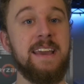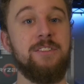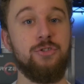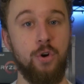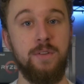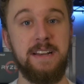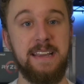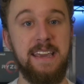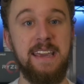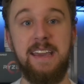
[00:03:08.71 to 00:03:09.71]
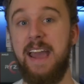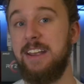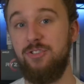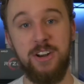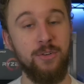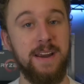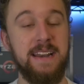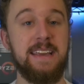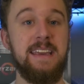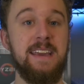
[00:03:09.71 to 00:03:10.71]
a stolen key, a
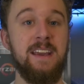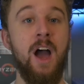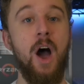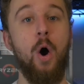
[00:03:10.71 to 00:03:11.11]
generated key,